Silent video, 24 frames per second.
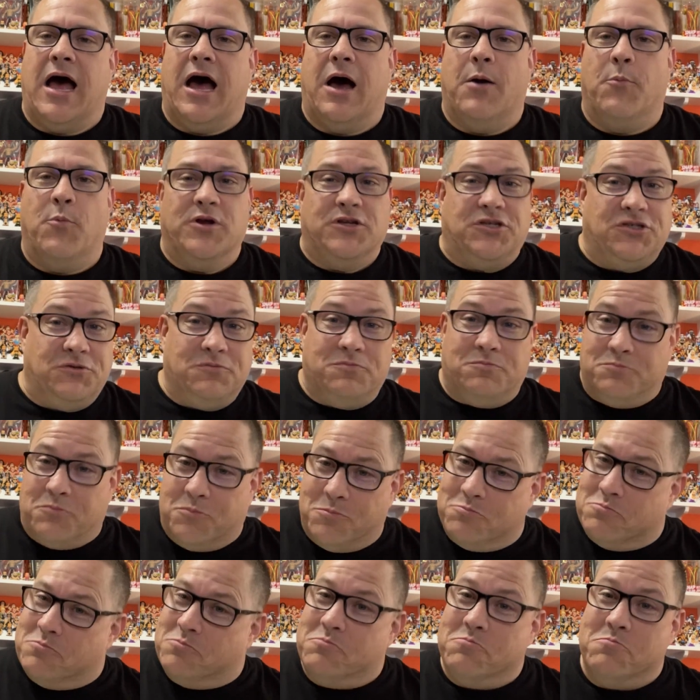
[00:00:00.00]
which
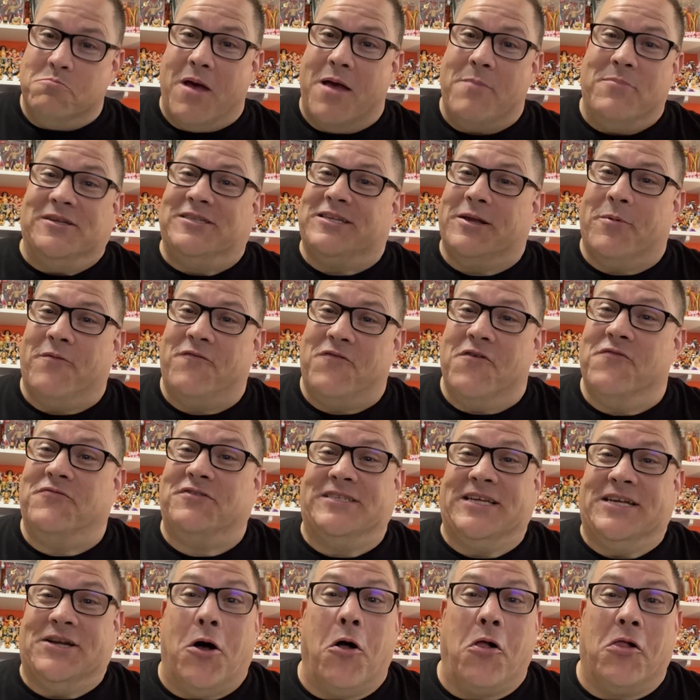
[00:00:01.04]
maybe some of you have
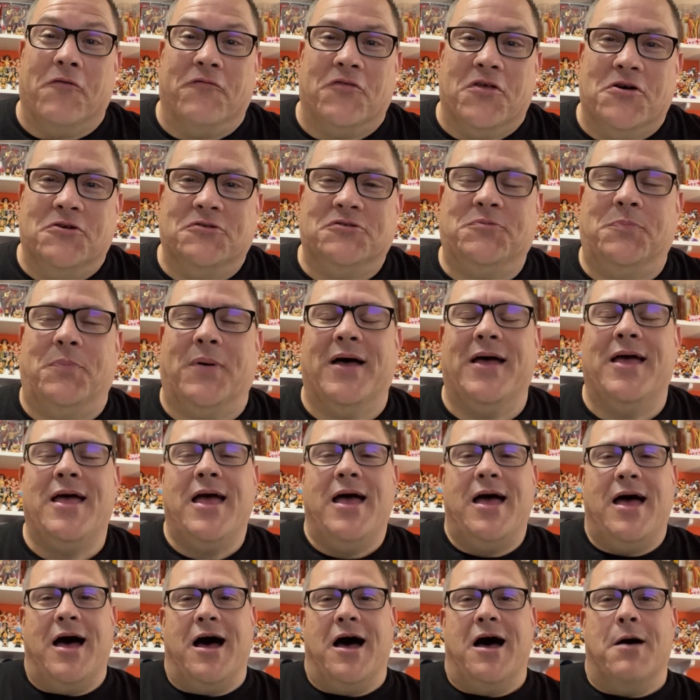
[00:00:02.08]
seen all of those, but
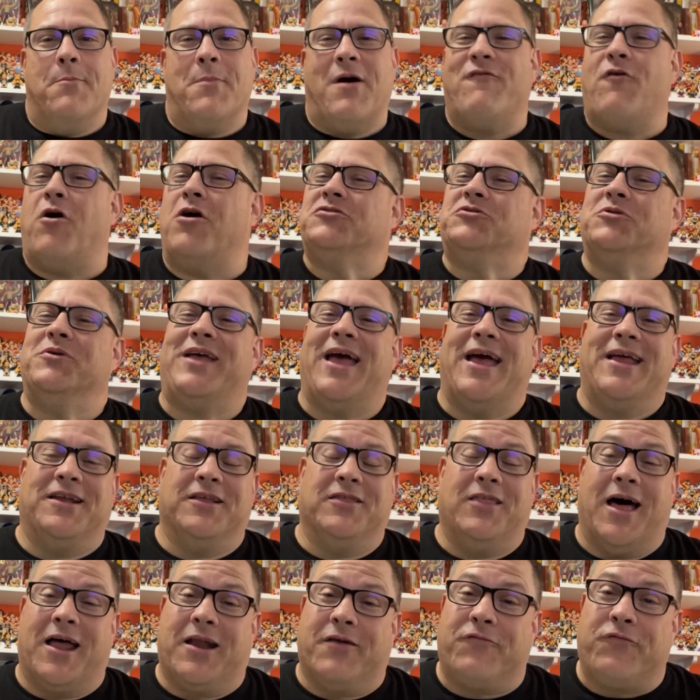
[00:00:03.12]
I've also gained a
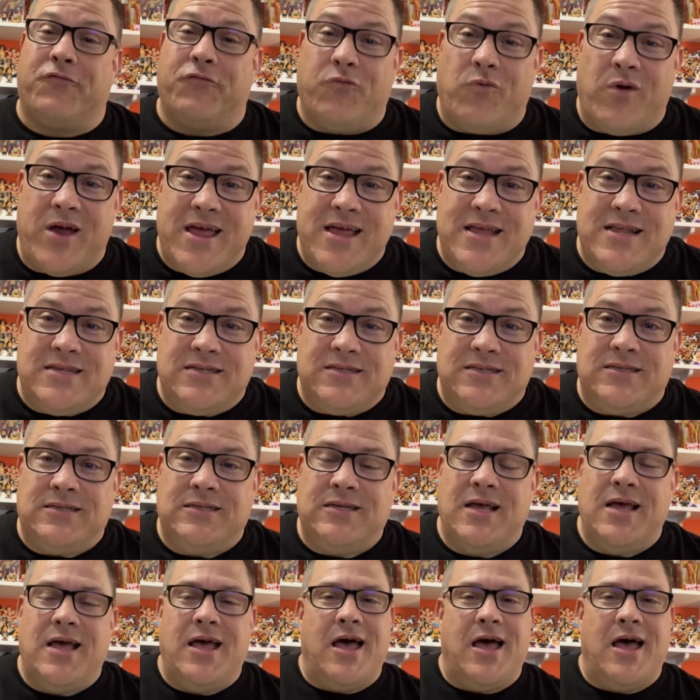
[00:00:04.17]
lot of friends.